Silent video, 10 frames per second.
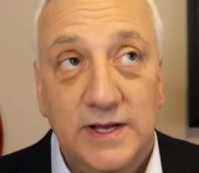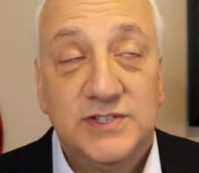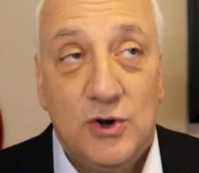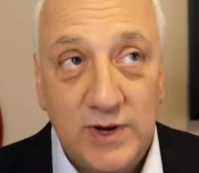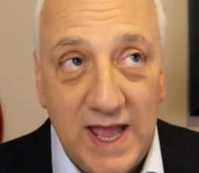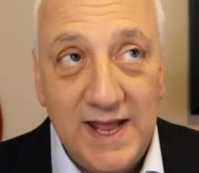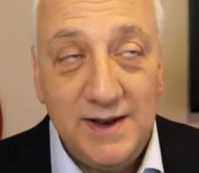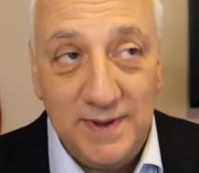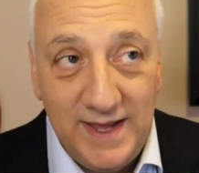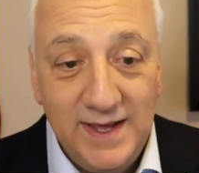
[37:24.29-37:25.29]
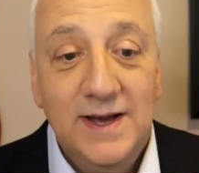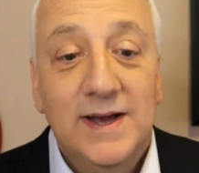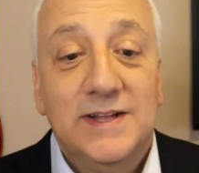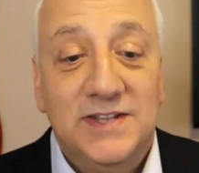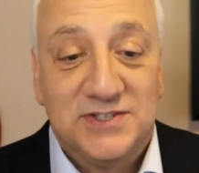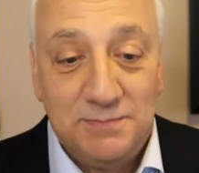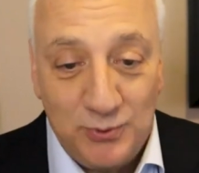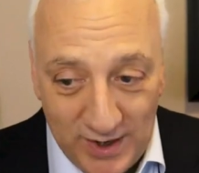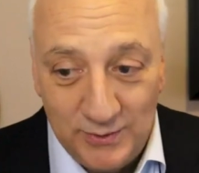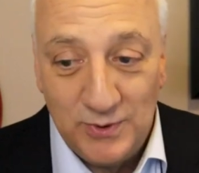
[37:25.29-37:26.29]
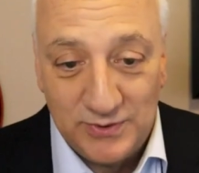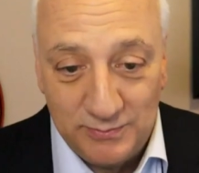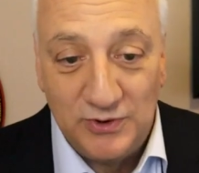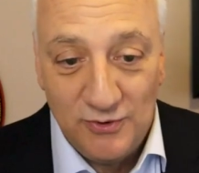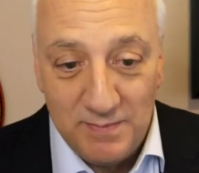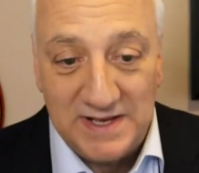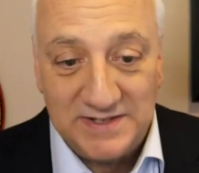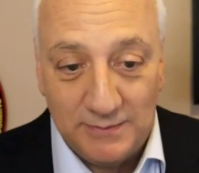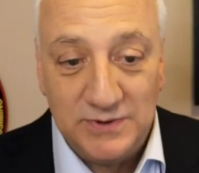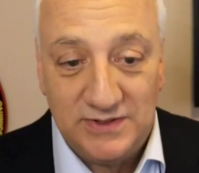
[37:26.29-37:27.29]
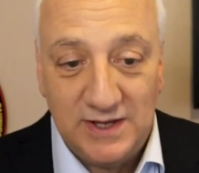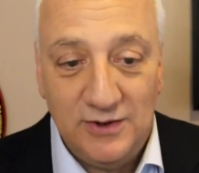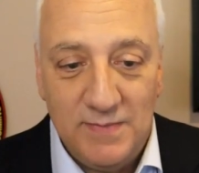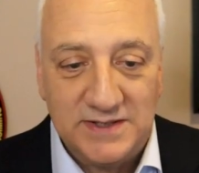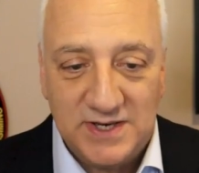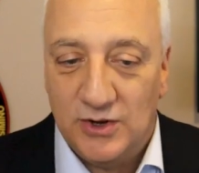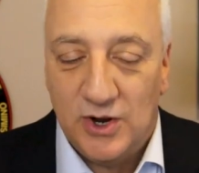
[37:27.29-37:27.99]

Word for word: It's okay to be disappointed with with your mess up, the thing you mess up.